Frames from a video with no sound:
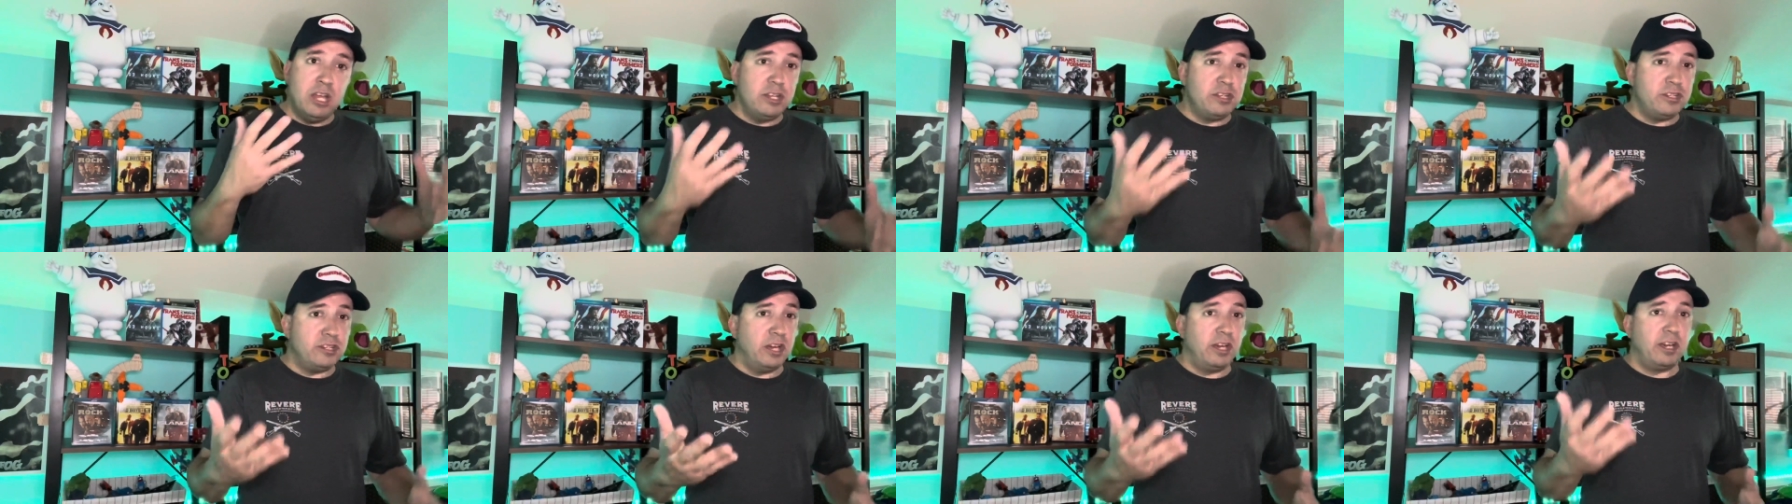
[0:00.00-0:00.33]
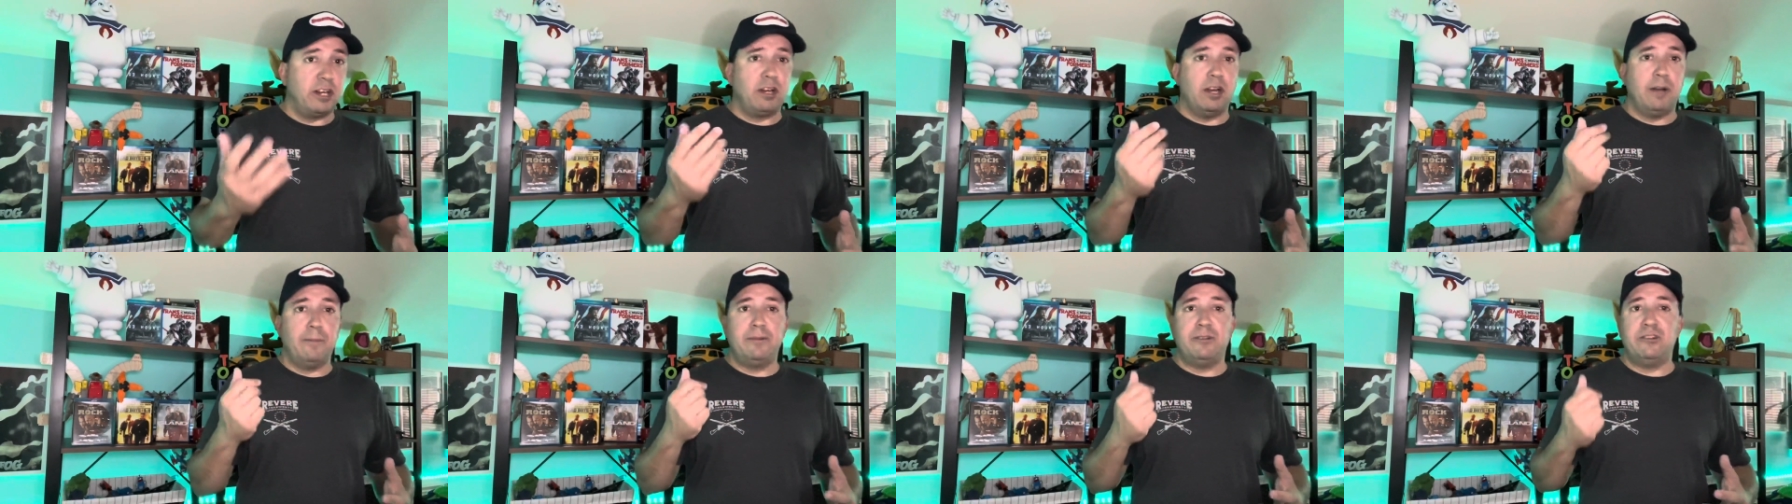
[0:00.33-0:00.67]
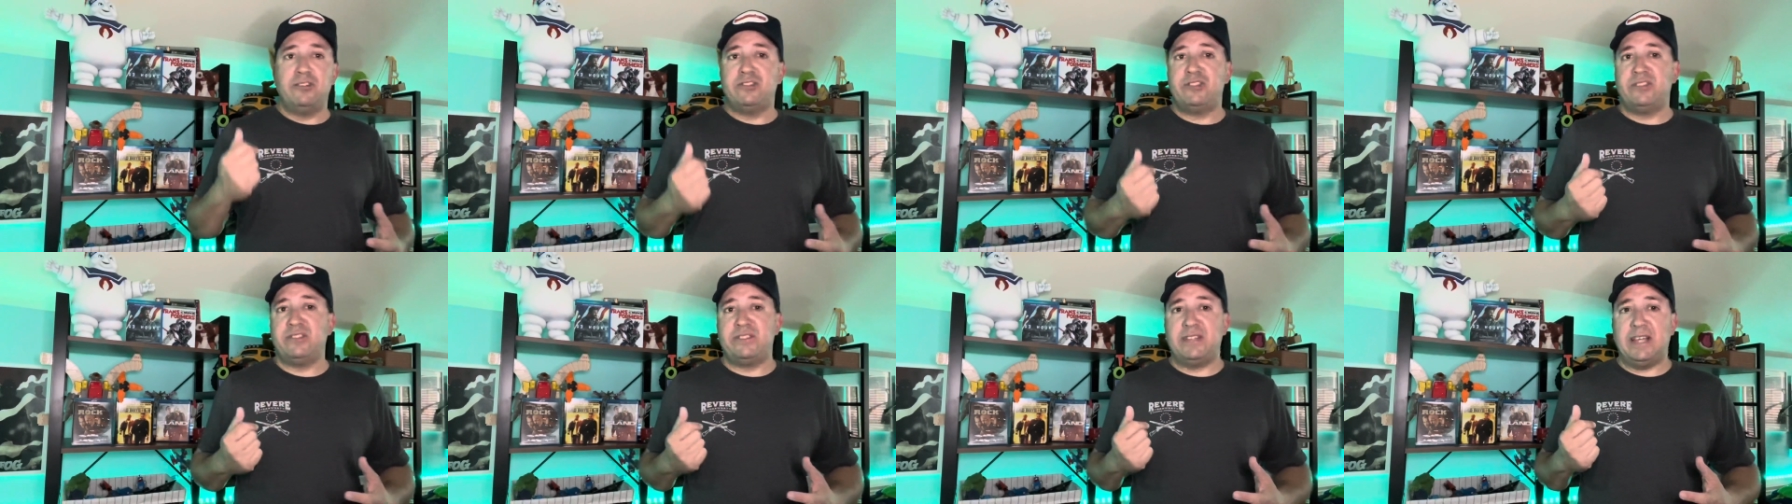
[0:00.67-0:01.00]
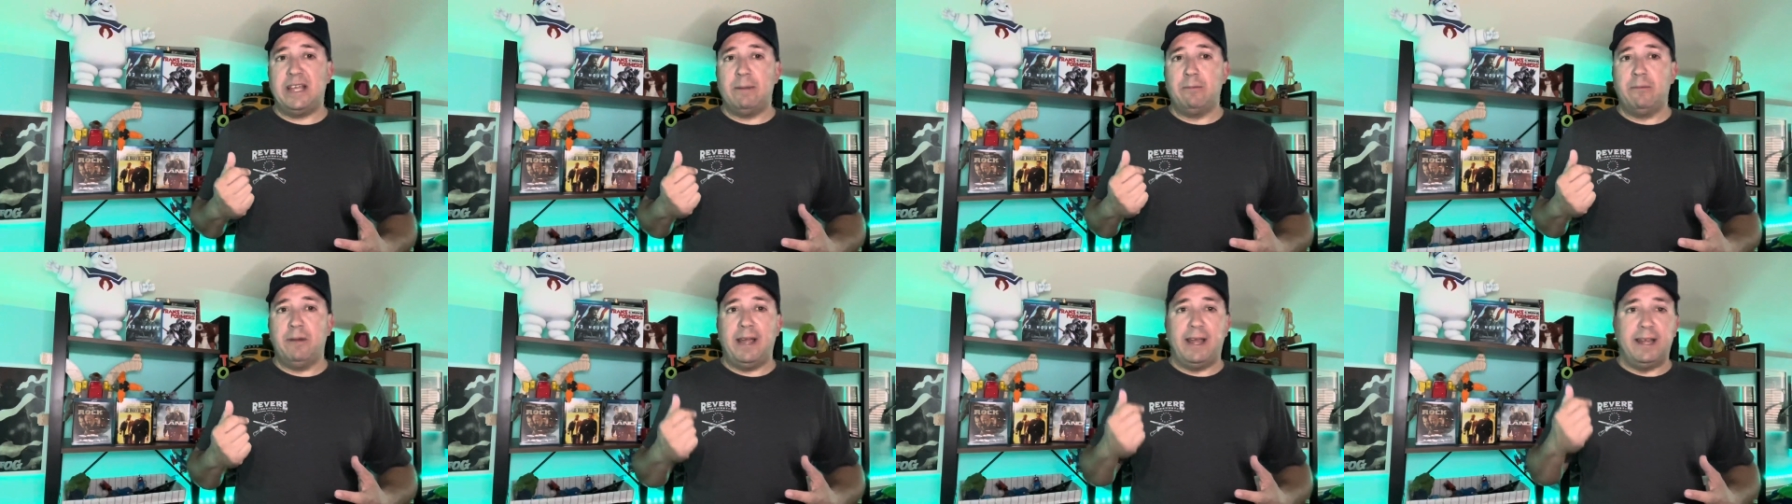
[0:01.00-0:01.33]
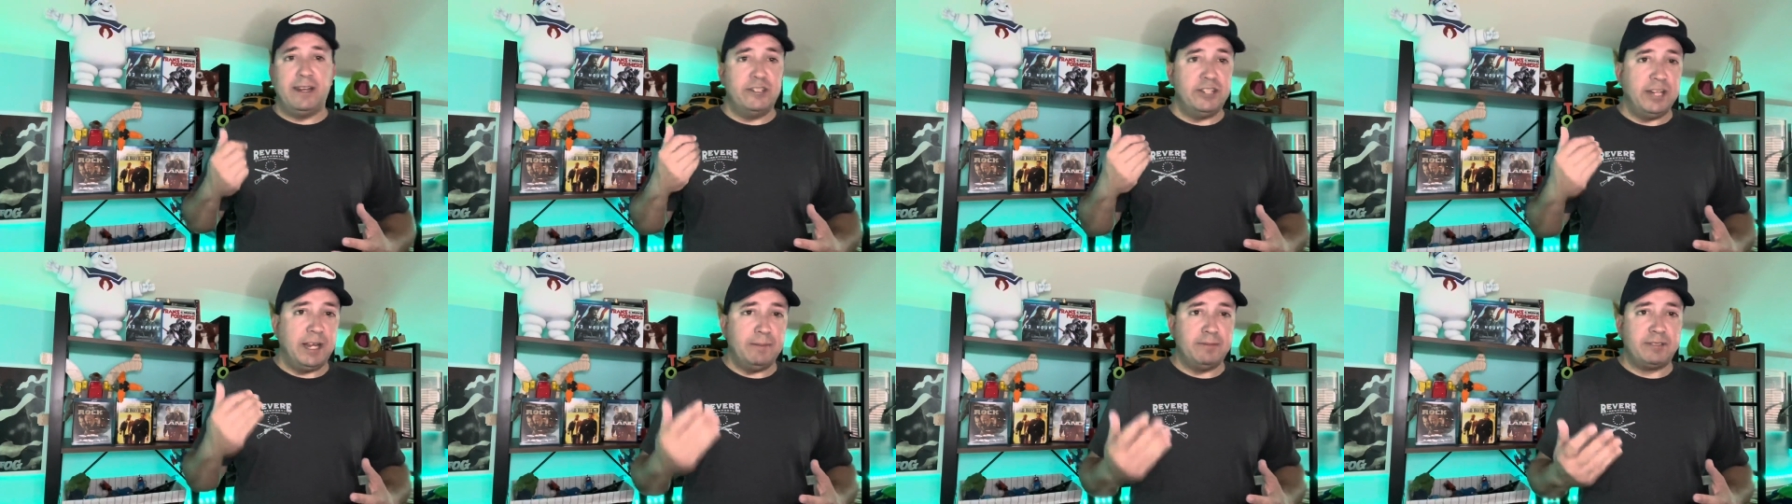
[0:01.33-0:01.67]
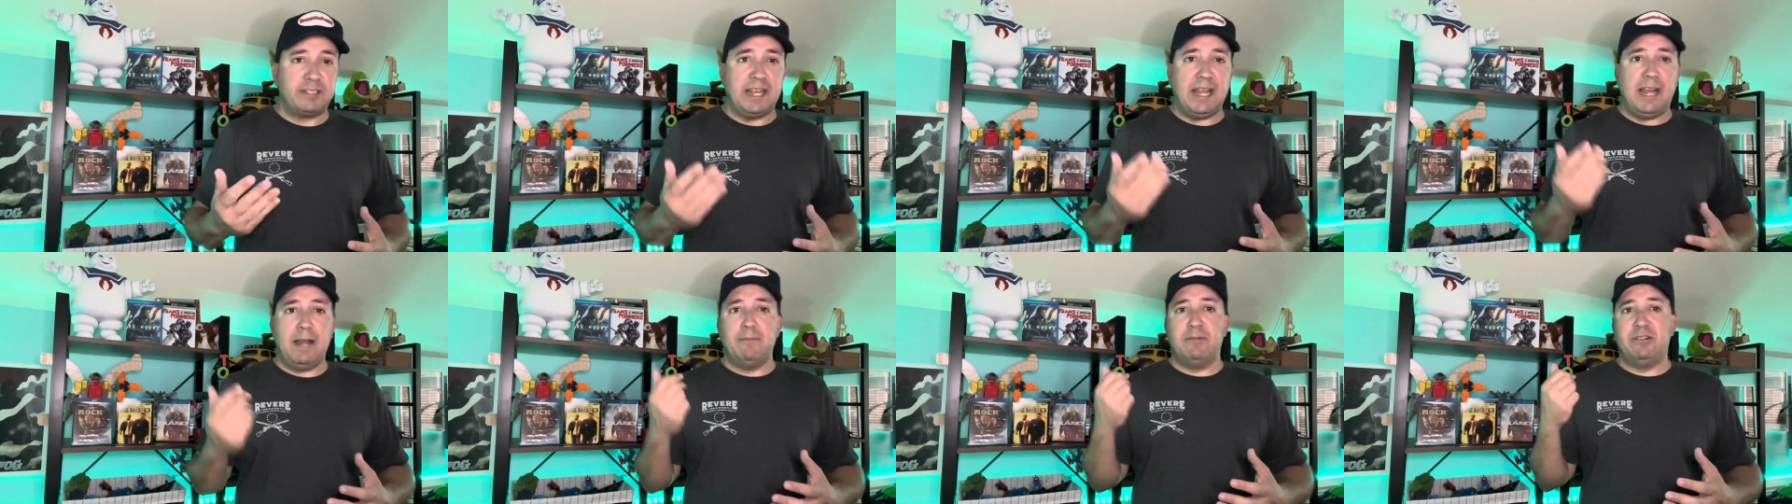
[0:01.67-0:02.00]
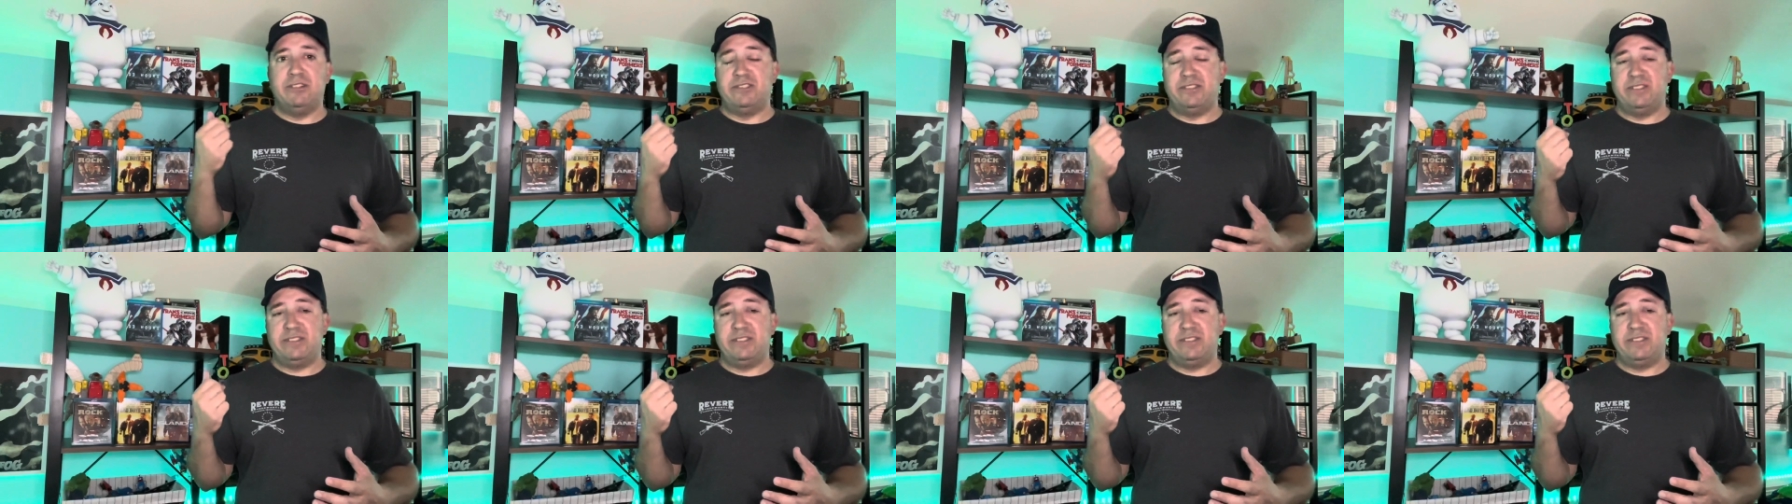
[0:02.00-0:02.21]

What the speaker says: John Carpenter's the same way. James Cameron's